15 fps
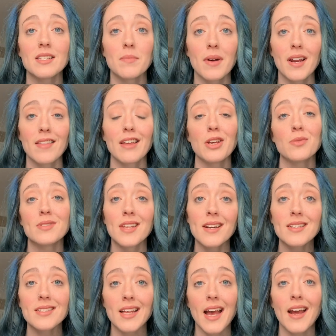money that you set
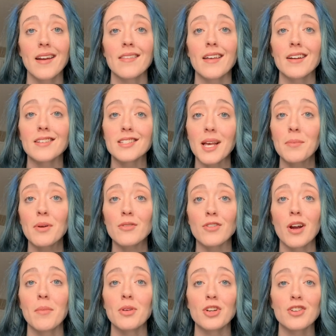aside that is separate
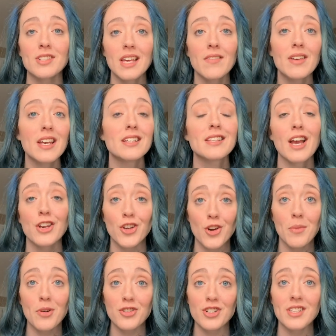from your savings and your
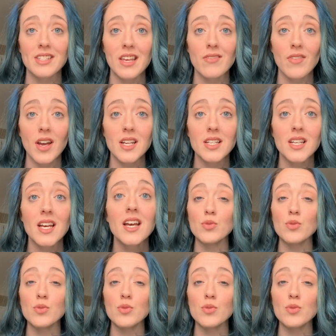emergency fund.